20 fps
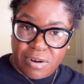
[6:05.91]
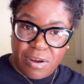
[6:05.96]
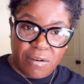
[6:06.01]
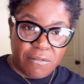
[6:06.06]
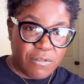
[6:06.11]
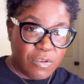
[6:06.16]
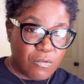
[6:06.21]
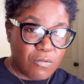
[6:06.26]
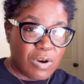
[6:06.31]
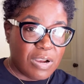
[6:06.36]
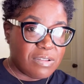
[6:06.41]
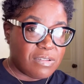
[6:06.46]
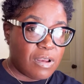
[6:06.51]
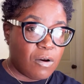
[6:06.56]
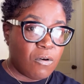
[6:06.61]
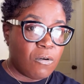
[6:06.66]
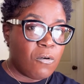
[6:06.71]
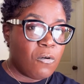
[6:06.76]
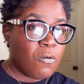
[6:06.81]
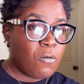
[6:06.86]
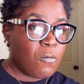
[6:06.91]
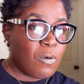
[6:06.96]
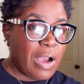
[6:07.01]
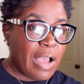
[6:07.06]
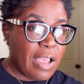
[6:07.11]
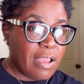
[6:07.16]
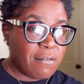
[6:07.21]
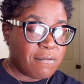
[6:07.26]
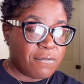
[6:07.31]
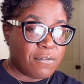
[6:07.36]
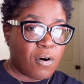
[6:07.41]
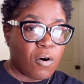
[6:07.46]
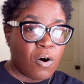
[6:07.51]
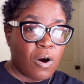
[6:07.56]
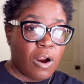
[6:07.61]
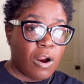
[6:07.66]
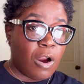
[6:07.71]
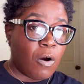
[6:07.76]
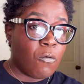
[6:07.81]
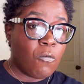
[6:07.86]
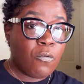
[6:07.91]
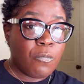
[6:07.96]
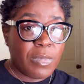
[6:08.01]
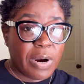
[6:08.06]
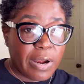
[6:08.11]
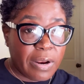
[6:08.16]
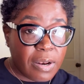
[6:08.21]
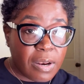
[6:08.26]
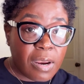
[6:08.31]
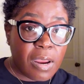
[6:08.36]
of you as a wife or a woman.